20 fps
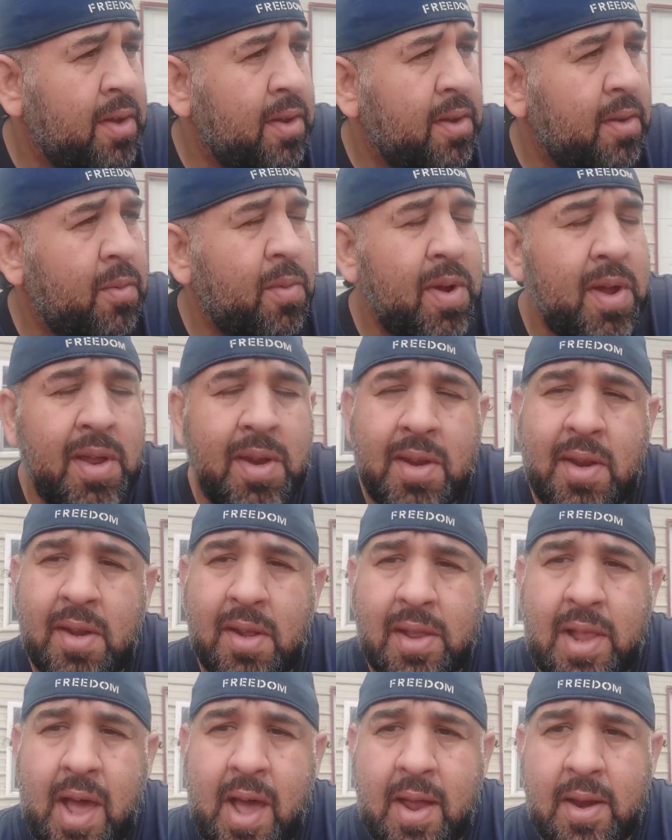the rain, and
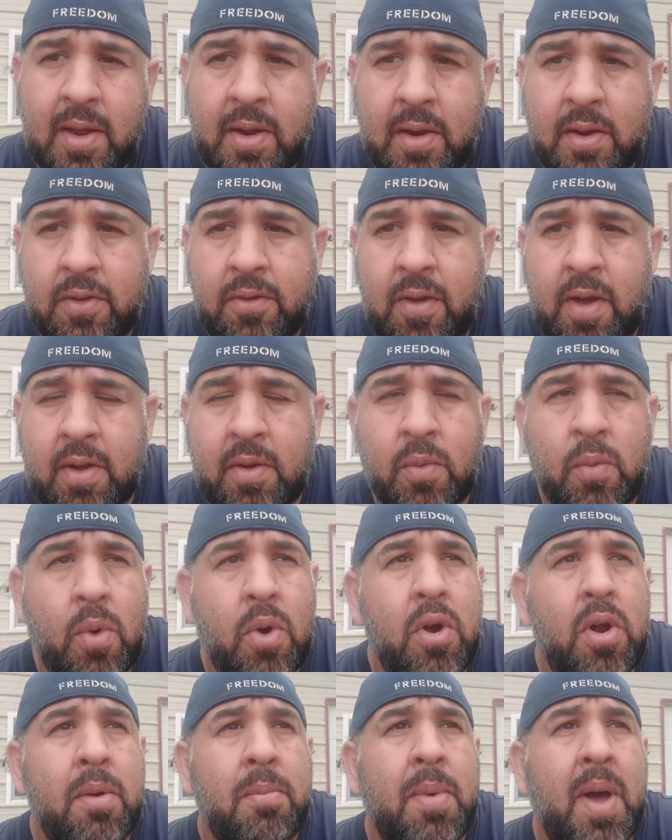the lightning that you have to
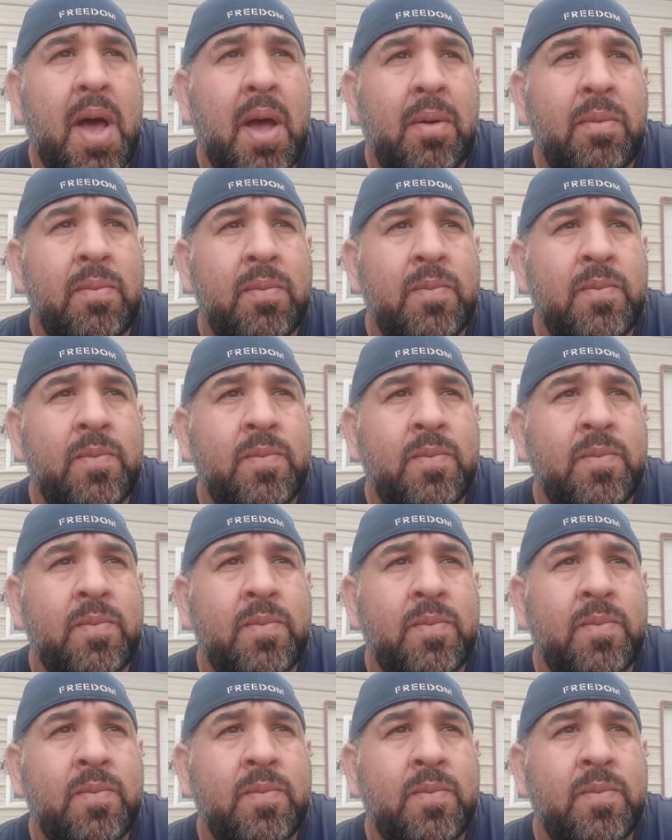worry about.